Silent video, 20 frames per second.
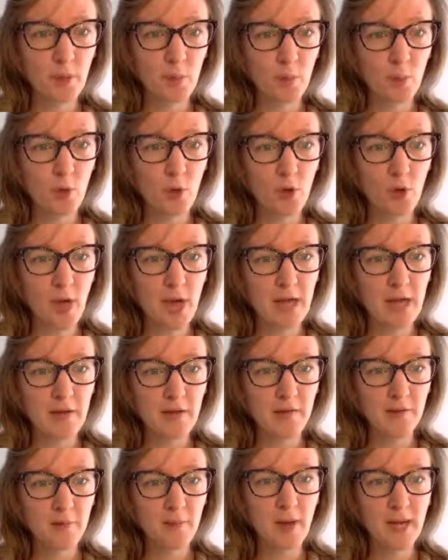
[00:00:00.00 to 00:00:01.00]
what kind
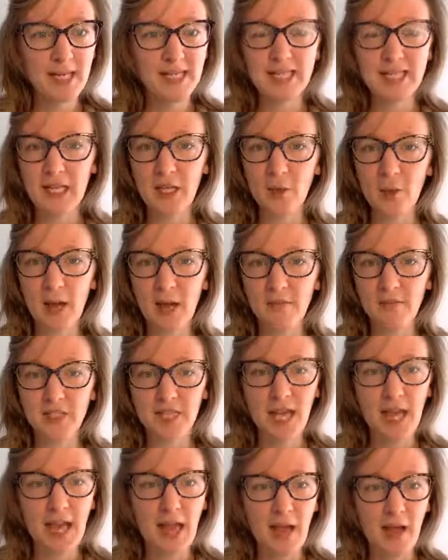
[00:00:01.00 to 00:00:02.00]
of mindset you have
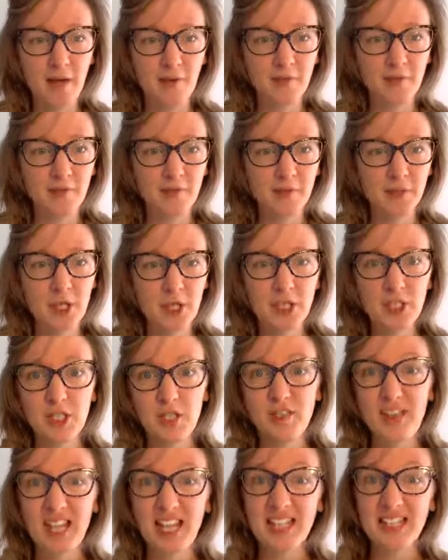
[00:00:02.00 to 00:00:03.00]

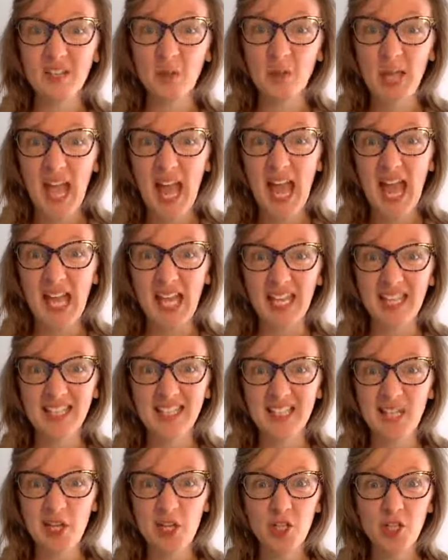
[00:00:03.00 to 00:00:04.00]
to think it's
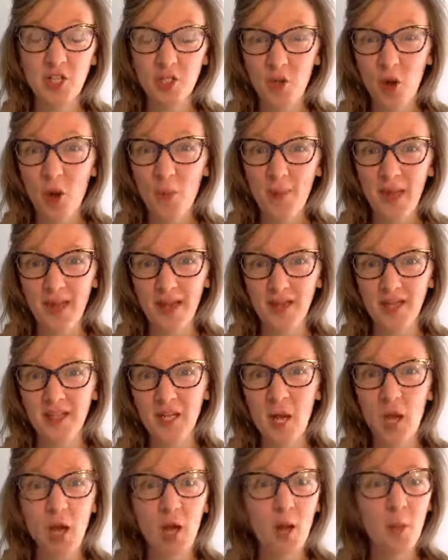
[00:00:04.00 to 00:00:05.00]
okay to comment
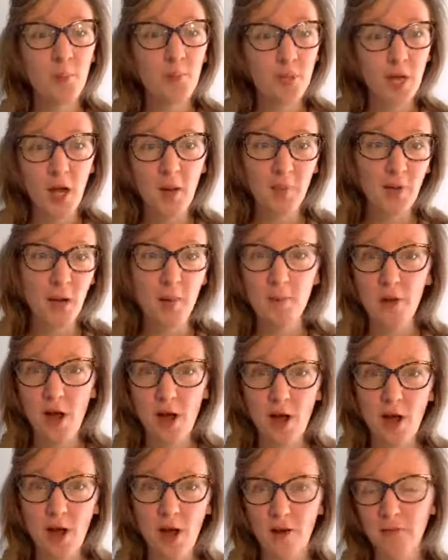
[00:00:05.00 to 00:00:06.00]
blah, blah,
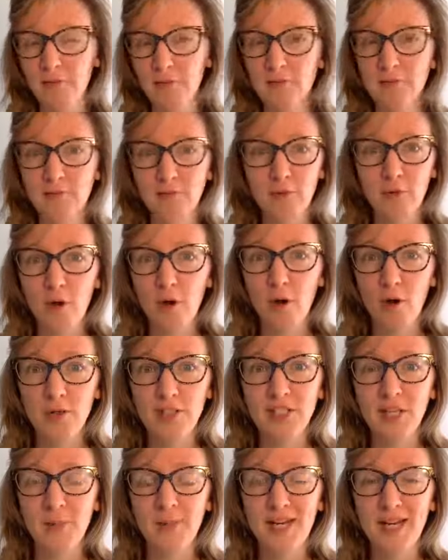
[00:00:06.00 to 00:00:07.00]
blah
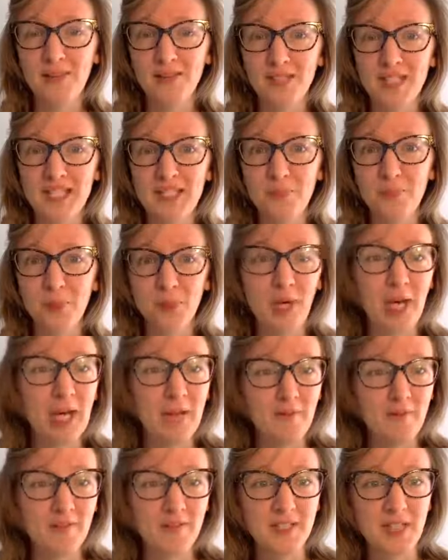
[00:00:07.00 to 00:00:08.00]
on someone else's
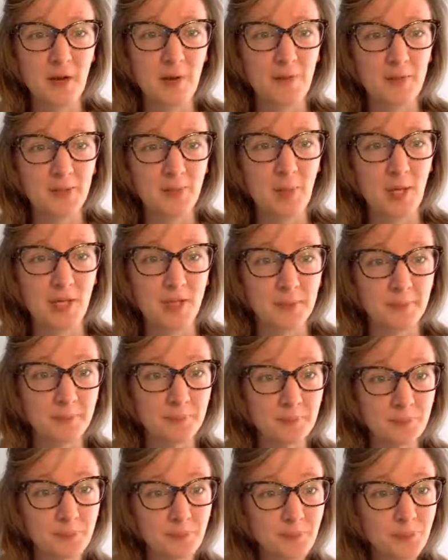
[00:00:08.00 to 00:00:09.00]
brave self-expression.